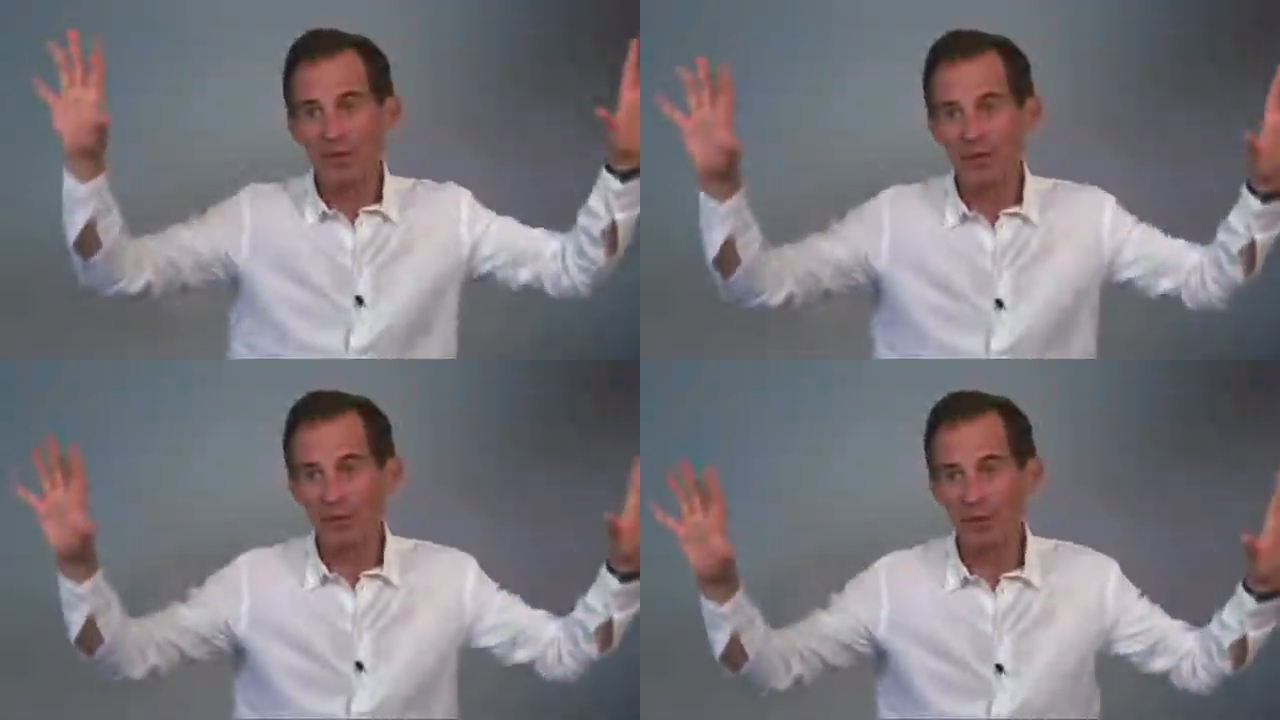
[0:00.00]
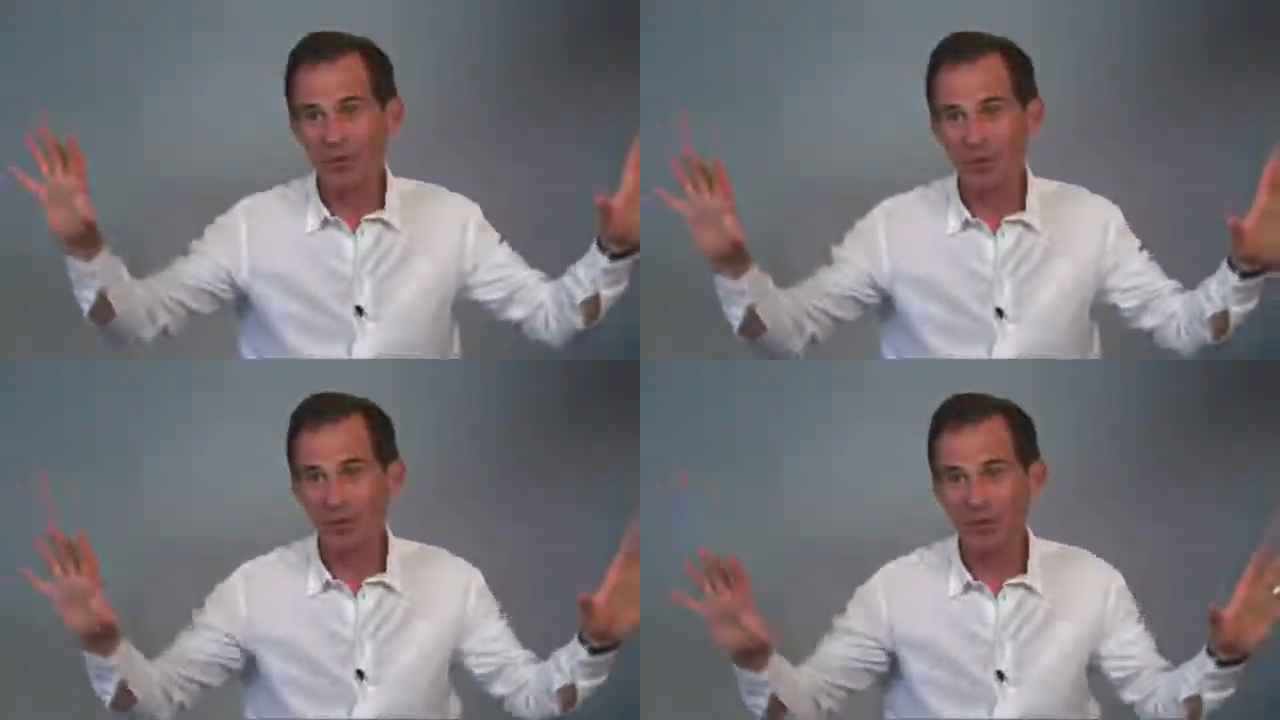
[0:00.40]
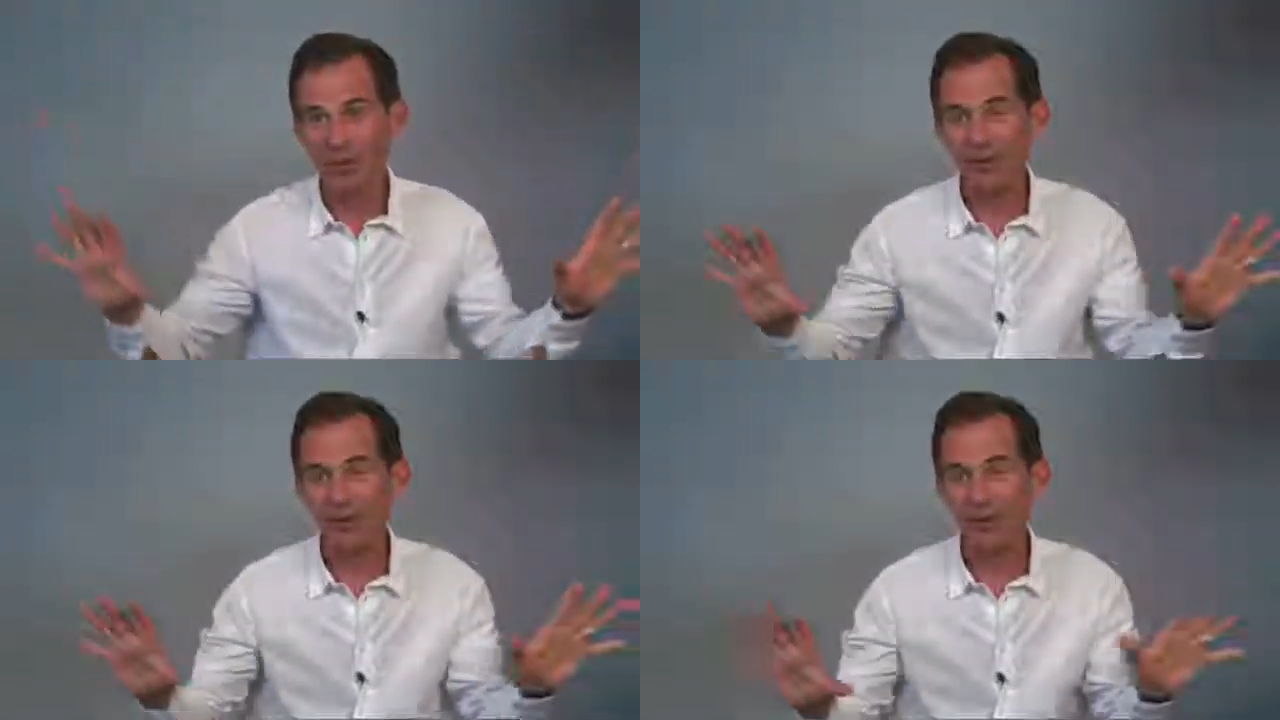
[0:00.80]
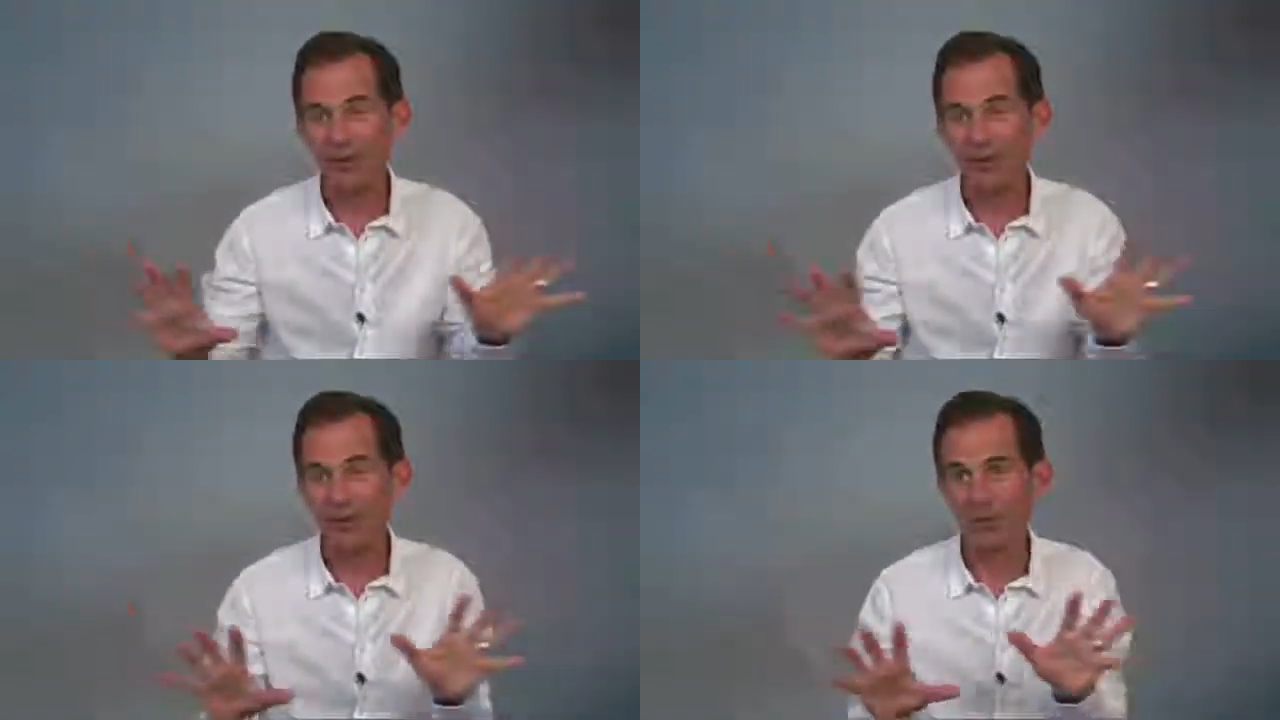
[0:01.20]
intimacy of
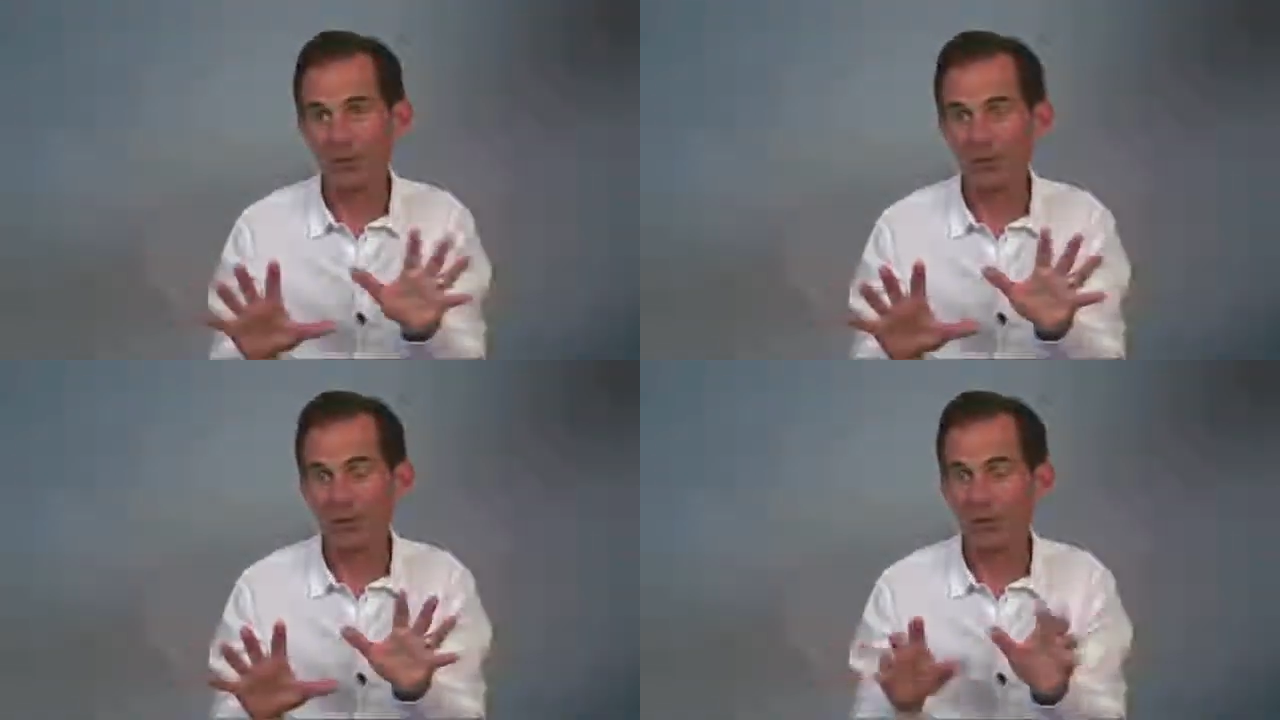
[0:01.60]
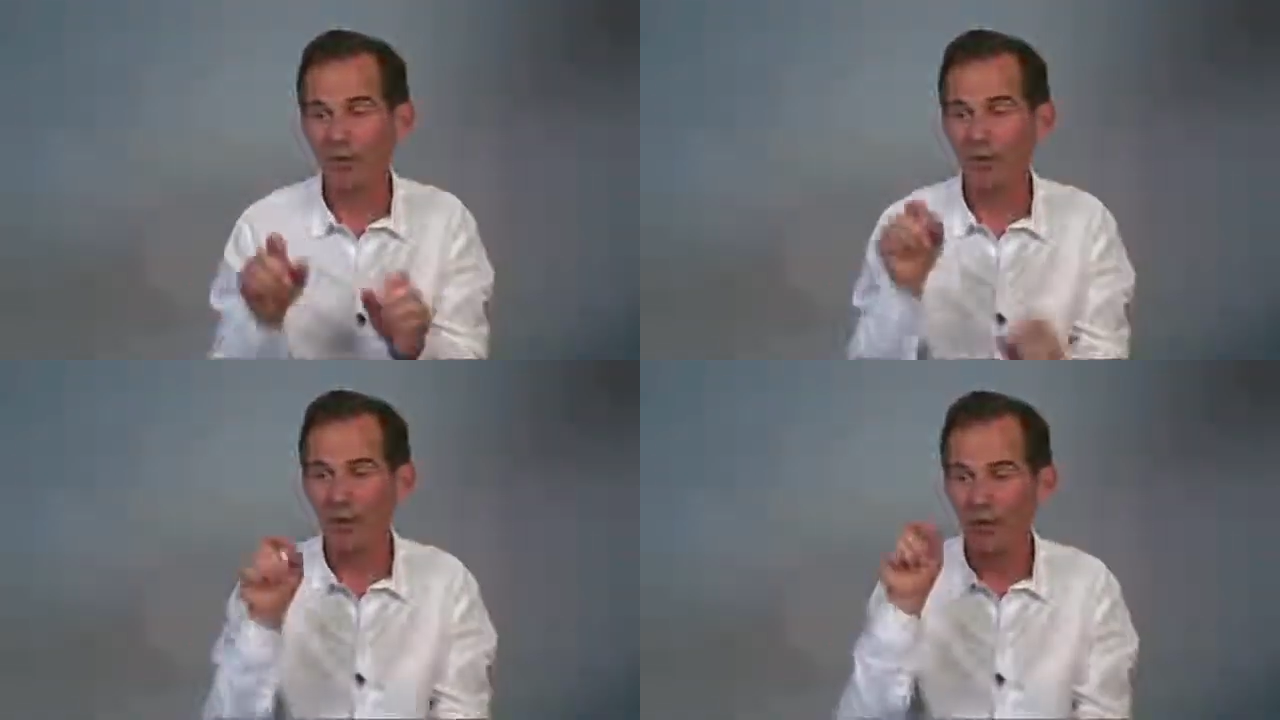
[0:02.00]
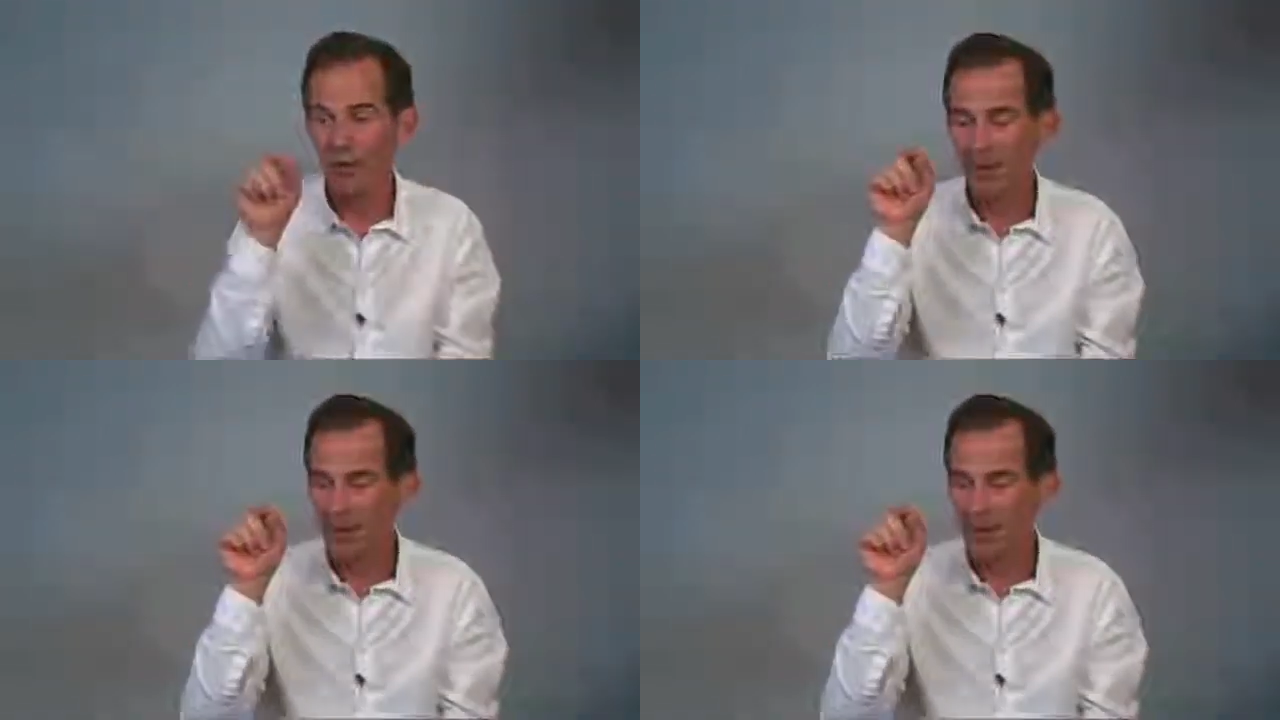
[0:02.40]
sensing and perceiving and say,